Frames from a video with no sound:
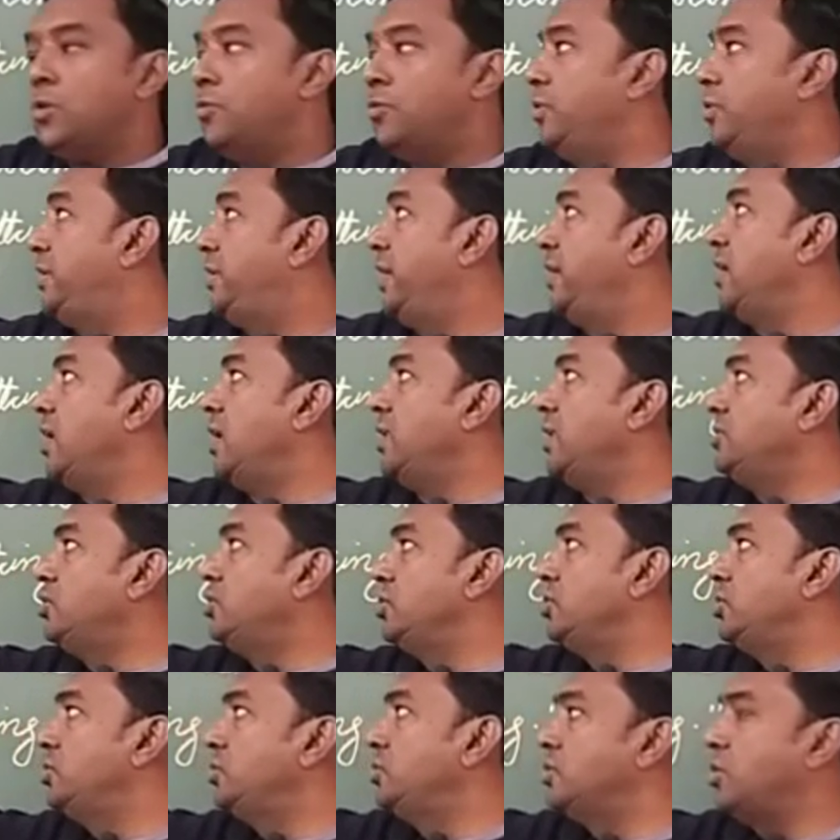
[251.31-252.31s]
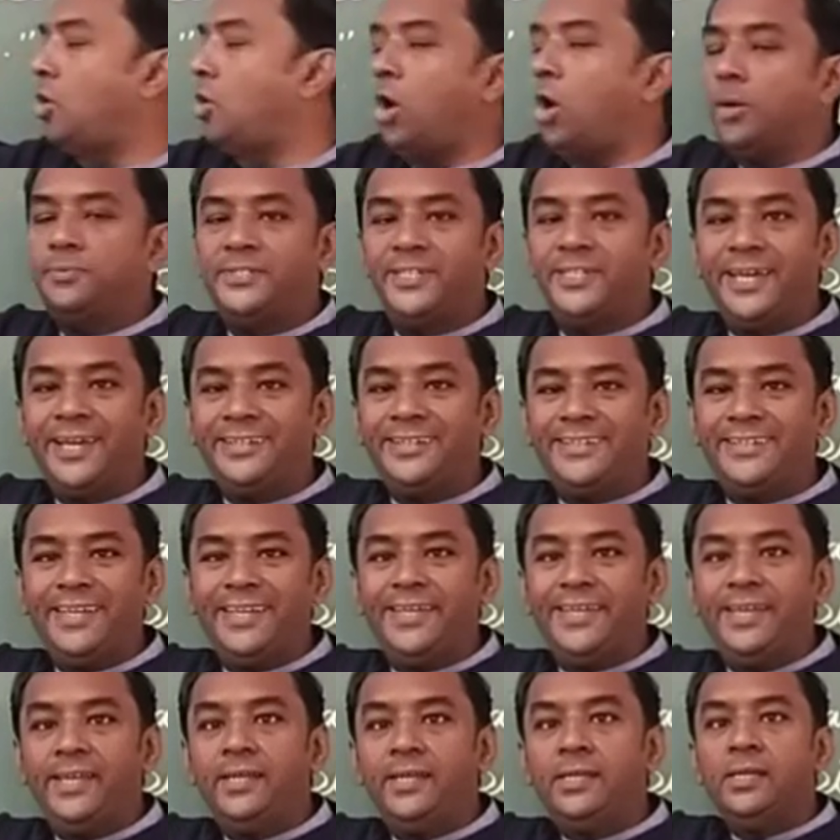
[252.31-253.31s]
we can also use the object
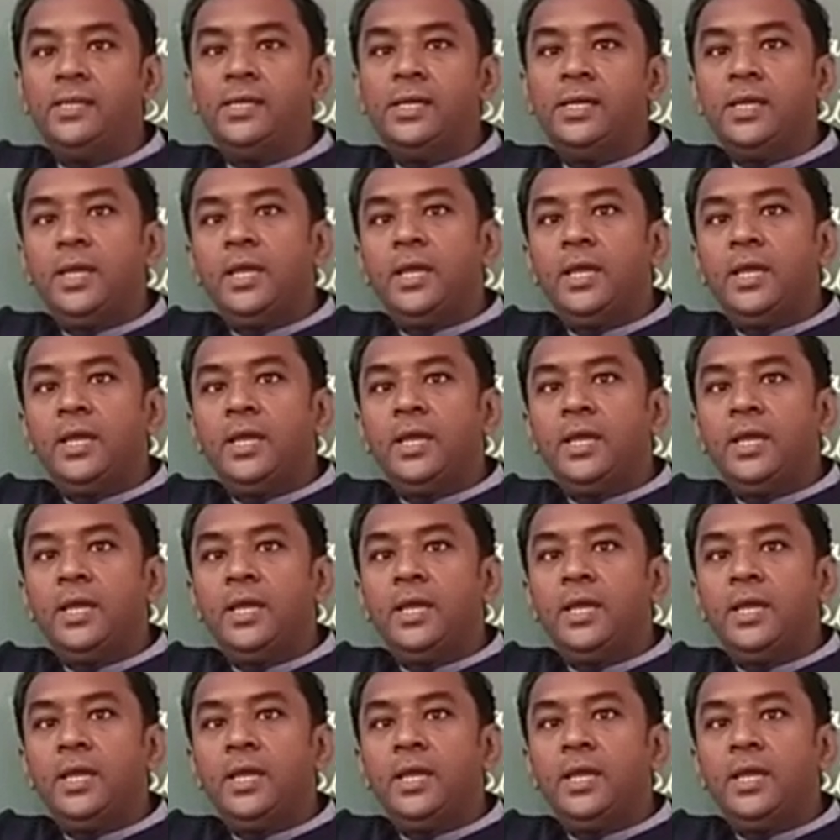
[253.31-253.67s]
in